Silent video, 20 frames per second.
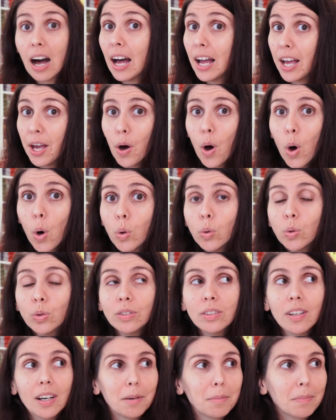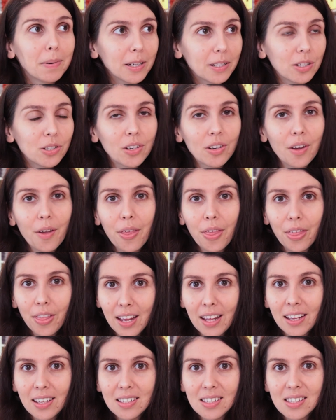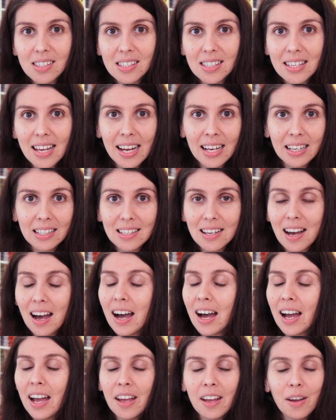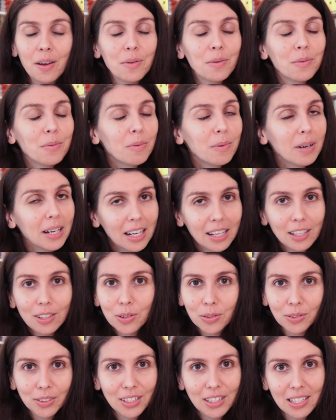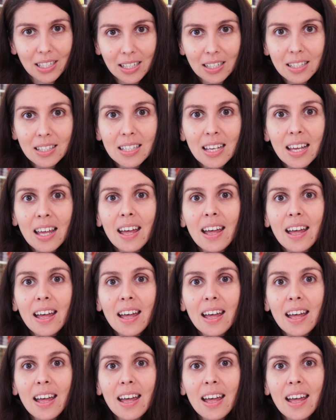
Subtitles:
I own a bunch of things that I really don't need